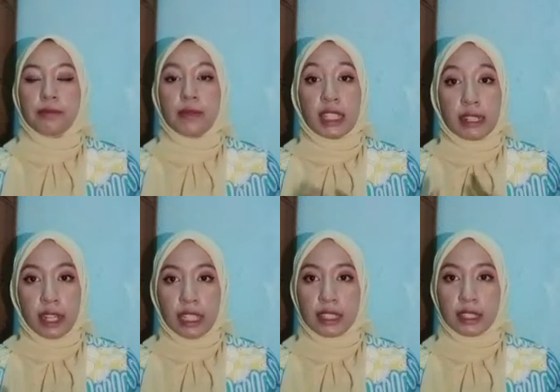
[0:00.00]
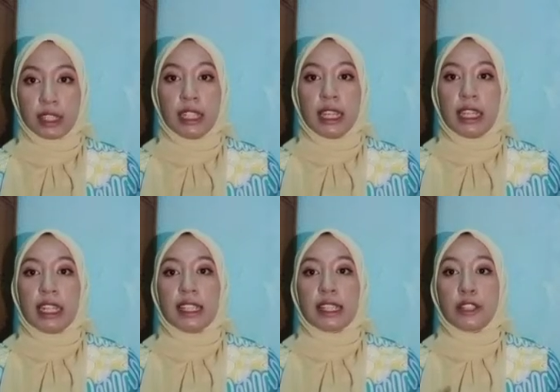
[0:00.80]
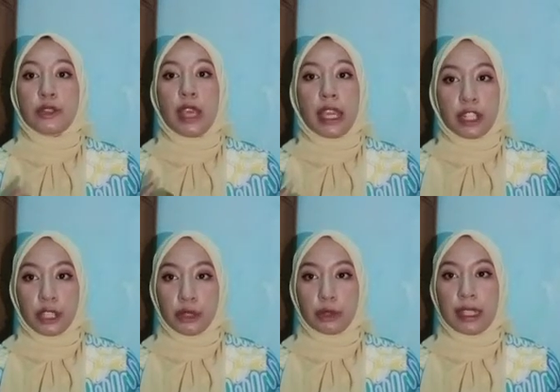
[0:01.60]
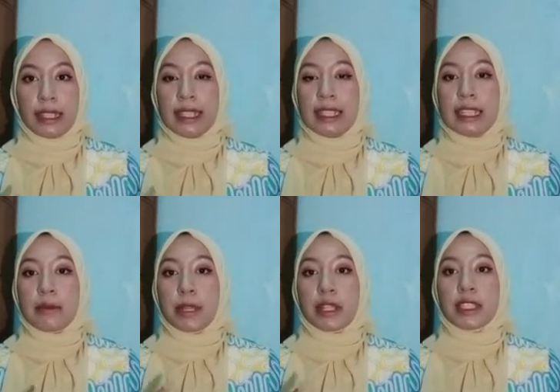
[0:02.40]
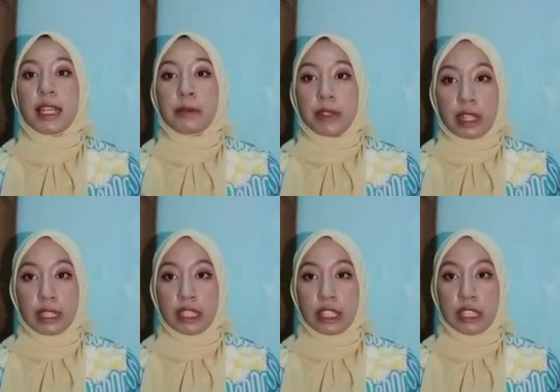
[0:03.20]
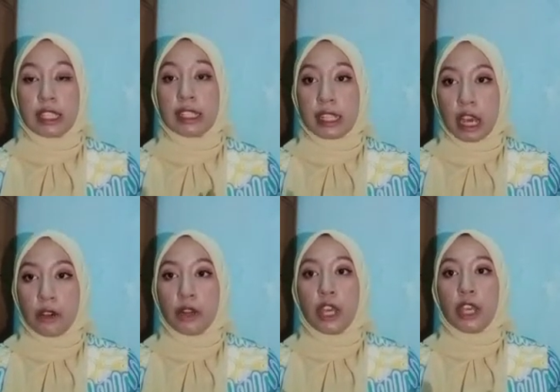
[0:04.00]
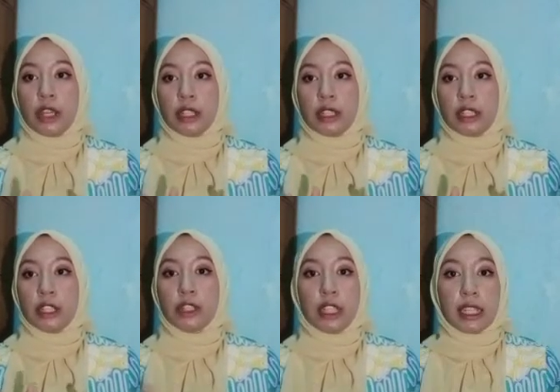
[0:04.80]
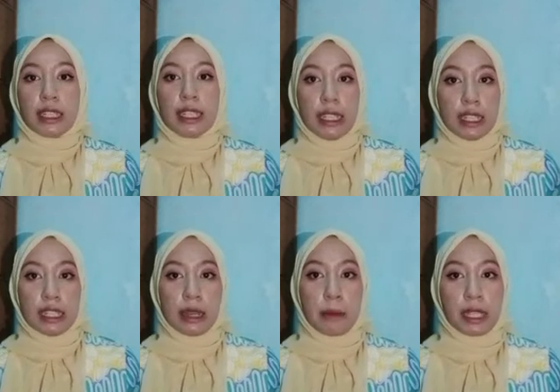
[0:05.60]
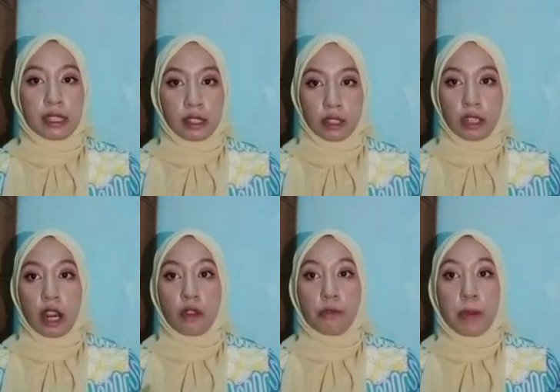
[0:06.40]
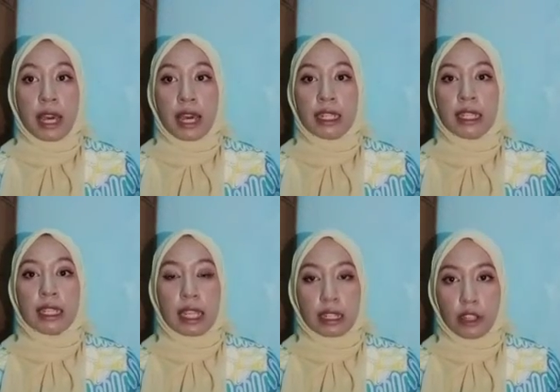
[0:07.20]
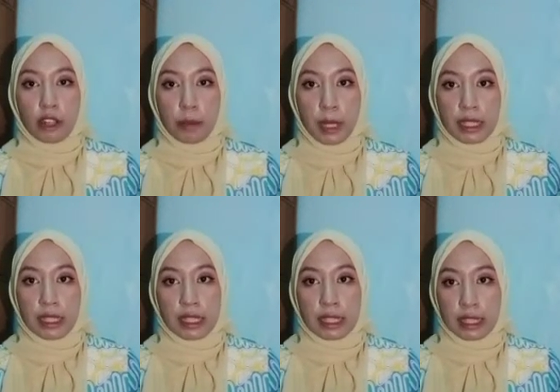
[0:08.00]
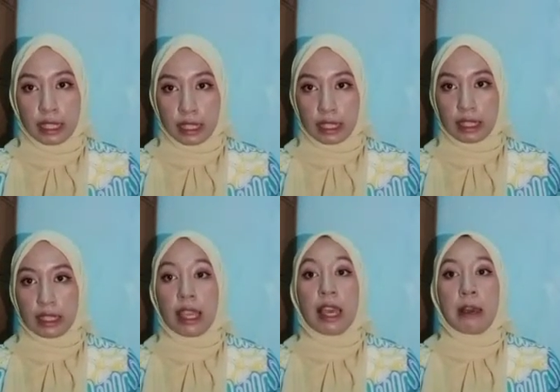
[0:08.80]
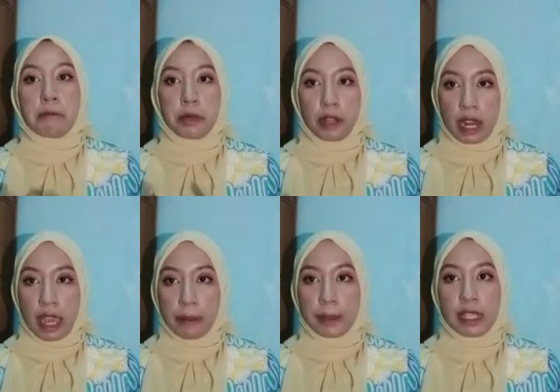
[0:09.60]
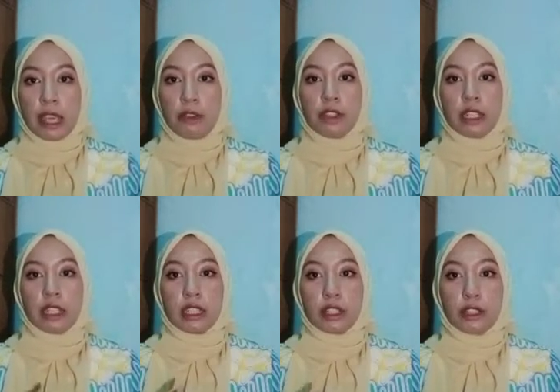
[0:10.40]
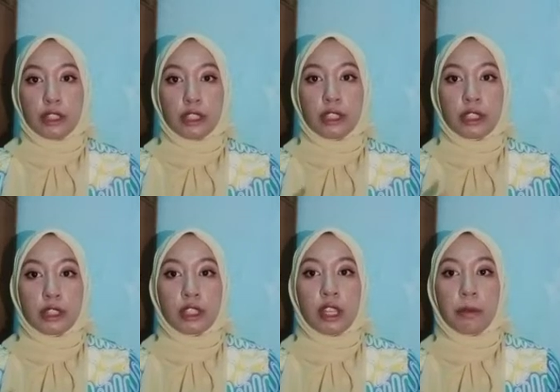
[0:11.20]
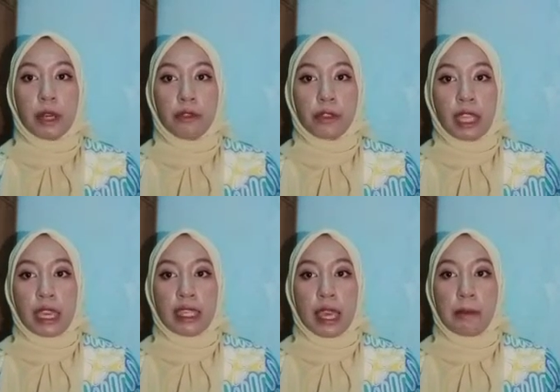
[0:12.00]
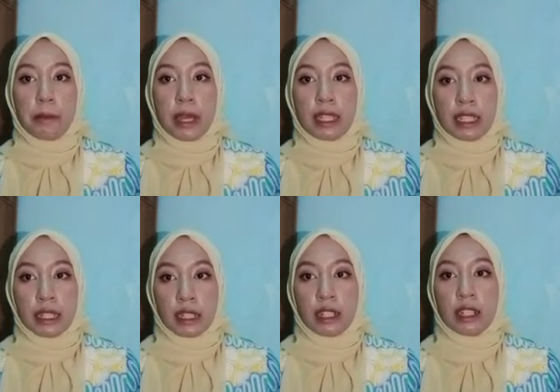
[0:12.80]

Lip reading: Rather, it is to argue that Indian maritime strategy is now a uniquely Indian mixture of Mahanian and Corbettian thinking. Perhaps with a good dollop of K.M. Panikkar,